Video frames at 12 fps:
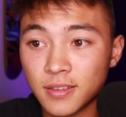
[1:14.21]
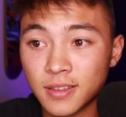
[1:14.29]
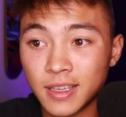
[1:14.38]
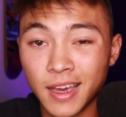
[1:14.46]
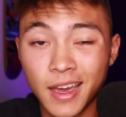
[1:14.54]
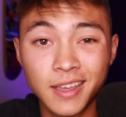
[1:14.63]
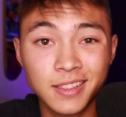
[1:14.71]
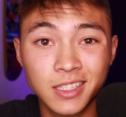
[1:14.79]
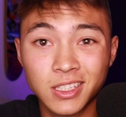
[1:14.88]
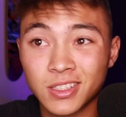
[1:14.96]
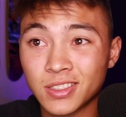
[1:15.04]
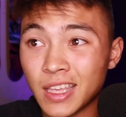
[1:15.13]
Guys could
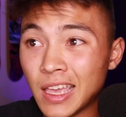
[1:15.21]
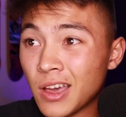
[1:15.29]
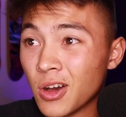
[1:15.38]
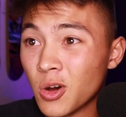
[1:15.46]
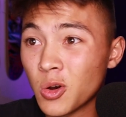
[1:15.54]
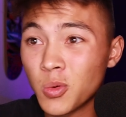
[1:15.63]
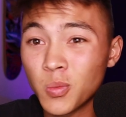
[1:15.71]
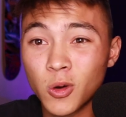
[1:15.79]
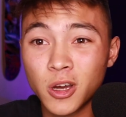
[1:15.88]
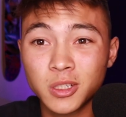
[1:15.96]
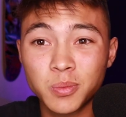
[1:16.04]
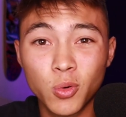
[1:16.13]
just stay at home,
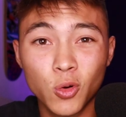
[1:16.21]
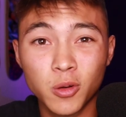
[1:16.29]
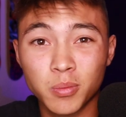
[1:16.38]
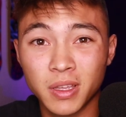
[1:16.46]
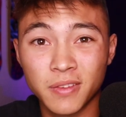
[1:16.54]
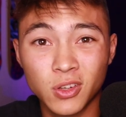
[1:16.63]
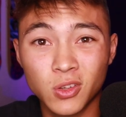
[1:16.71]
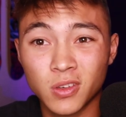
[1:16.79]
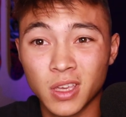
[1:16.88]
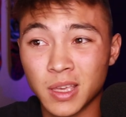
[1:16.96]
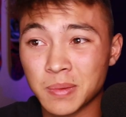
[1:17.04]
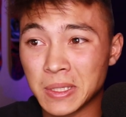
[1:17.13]
watch porn, play video
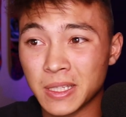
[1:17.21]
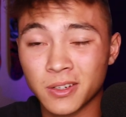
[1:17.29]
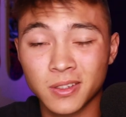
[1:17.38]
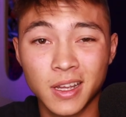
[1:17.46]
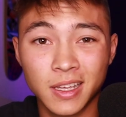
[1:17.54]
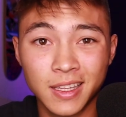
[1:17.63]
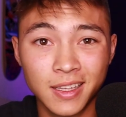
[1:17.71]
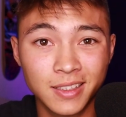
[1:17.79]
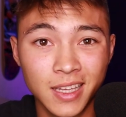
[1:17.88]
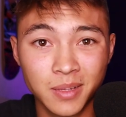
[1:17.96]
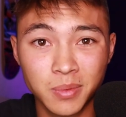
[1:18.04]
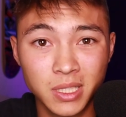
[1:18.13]
games, and they're not getting
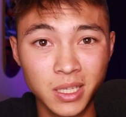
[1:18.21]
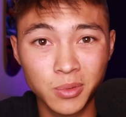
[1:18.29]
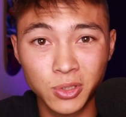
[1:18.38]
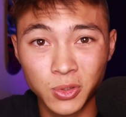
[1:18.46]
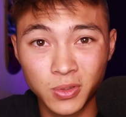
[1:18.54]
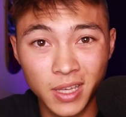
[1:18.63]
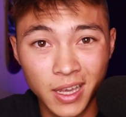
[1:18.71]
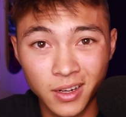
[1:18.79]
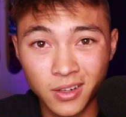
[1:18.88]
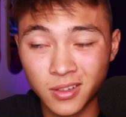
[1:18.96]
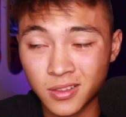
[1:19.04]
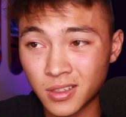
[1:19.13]
attacked by saber-toothed
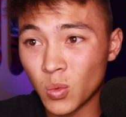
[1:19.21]
tigers.